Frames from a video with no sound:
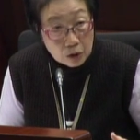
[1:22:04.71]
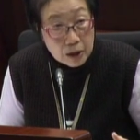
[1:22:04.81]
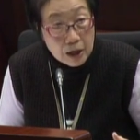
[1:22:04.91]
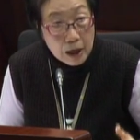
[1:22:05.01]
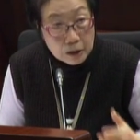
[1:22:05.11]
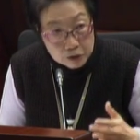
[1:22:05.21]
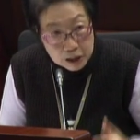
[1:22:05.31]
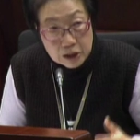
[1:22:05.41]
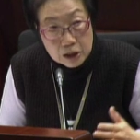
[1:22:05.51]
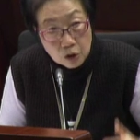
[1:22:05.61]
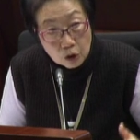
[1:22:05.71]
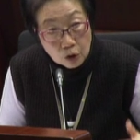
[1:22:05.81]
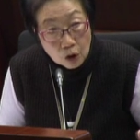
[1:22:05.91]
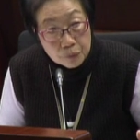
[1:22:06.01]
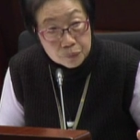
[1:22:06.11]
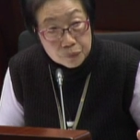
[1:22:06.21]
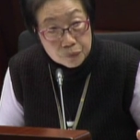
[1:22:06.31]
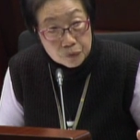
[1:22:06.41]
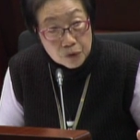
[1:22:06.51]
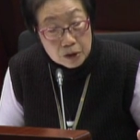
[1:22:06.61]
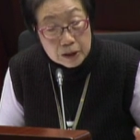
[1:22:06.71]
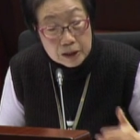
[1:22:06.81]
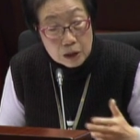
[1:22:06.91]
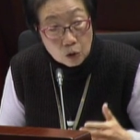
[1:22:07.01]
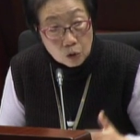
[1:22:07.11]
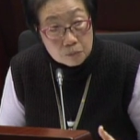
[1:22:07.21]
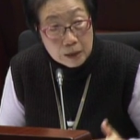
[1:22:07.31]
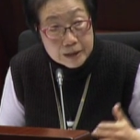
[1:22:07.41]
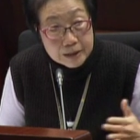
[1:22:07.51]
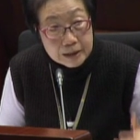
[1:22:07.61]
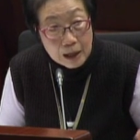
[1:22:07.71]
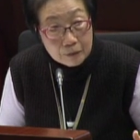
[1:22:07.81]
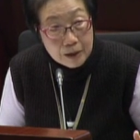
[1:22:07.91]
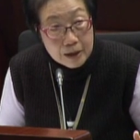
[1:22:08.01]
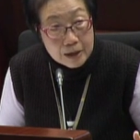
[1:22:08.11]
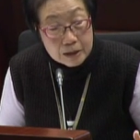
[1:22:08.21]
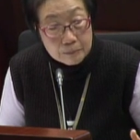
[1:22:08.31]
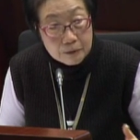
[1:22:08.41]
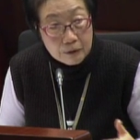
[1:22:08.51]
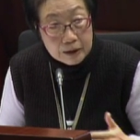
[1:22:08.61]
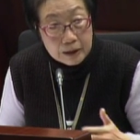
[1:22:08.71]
However, this is their rights. It has to be very clear.